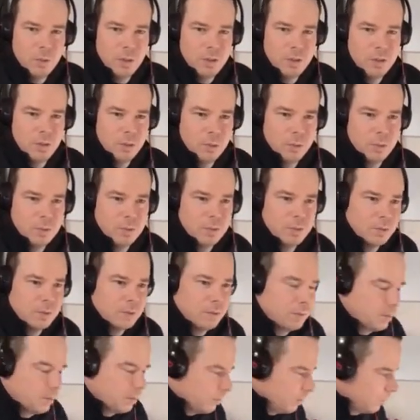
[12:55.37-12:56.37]
undo.
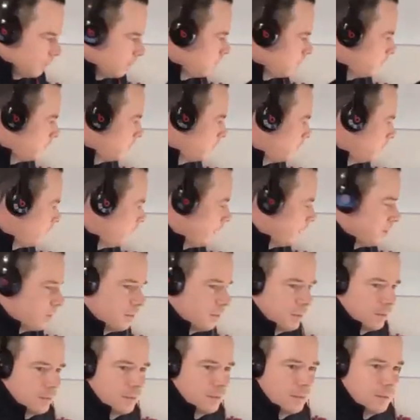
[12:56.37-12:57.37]
That
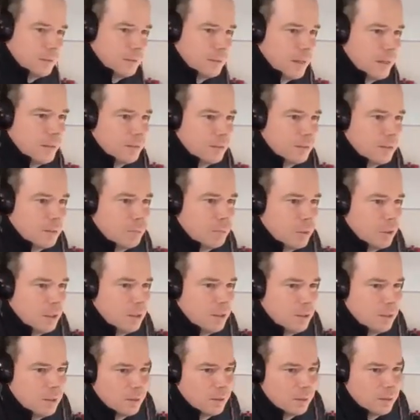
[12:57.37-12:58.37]
tends to
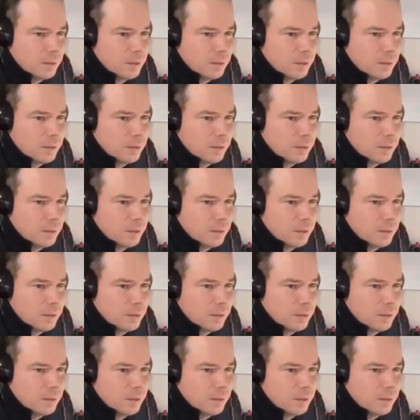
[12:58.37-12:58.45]
be